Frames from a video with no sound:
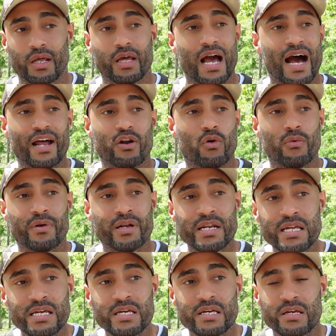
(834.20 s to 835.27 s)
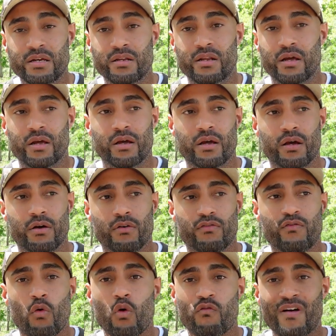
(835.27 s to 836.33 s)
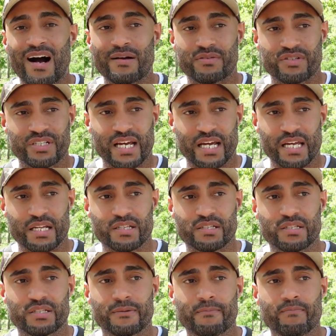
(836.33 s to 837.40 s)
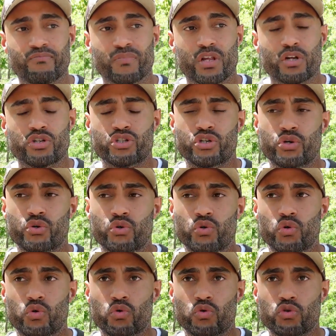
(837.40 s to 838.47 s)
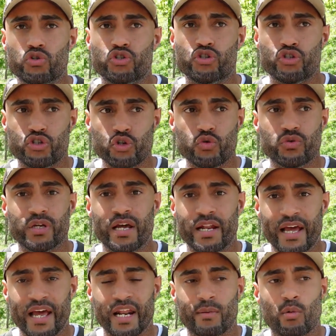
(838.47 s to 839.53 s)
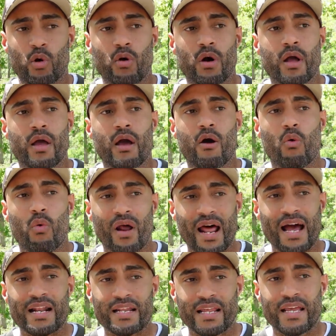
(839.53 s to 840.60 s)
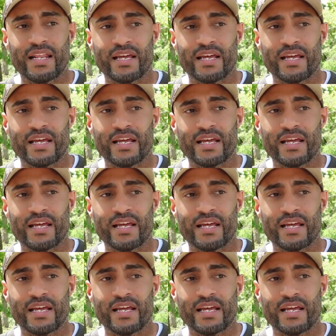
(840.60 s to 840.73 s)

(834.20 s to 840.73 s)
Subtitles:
I don't need 4 or 5 seconds to shoot an animal. What I need